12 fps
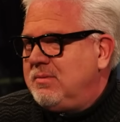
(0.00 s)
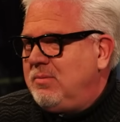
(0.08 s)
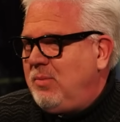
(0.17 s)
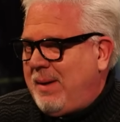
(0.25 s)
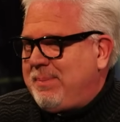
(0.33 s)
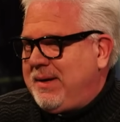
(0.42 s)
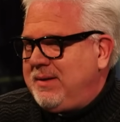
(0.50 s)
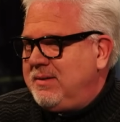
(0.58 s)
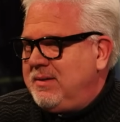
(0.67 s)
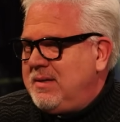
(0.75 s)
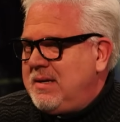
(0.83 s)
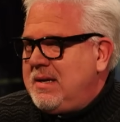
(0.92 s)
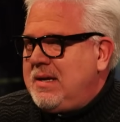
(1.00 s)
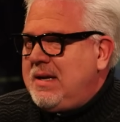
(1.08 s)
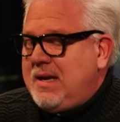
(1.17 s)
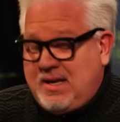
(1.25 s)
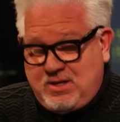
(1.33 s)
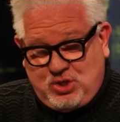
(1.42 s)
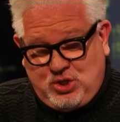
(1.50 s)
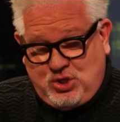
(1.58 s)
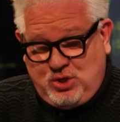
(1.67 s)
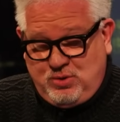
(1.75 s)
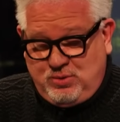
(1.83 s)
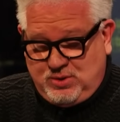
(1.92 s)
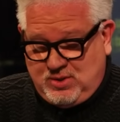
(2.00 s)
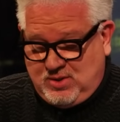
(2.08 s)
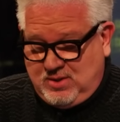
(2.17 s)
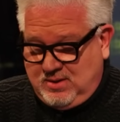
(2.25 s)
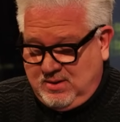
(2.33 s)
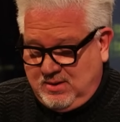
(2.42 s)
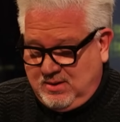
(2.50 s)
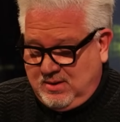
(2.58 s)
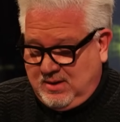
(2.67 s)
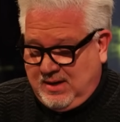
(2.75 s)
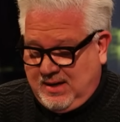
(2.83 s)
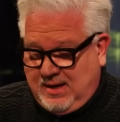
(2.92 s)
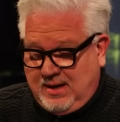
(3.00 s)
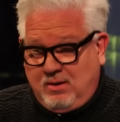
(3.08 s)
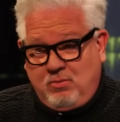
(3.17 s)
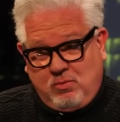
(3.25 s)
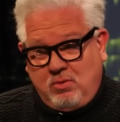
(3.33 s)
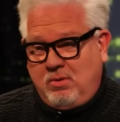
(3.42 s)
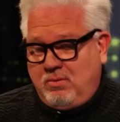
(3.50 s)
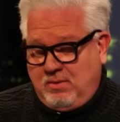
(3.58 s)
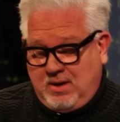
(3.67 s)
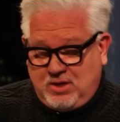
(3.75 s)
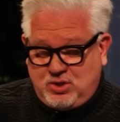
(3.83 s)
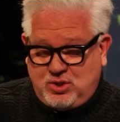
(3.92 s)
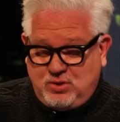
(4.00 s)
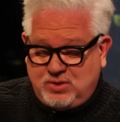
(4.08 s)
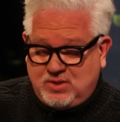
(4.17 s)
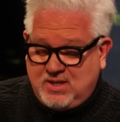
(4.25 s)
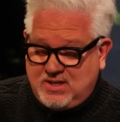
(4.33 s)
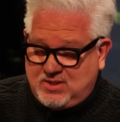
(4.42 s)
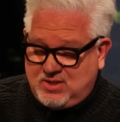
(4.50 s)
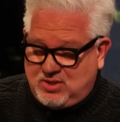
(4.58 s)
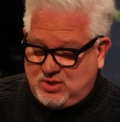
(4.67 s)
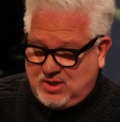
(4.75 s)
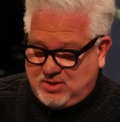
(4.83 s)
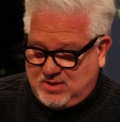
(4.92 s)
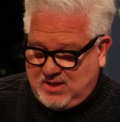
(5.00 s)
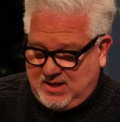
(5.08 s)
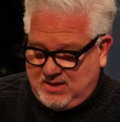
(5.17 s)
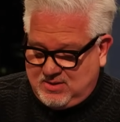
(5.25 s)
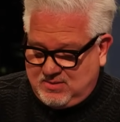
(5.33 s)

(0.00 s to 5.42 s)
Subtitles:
weapon. Mm-hmm. It shoots, this is just a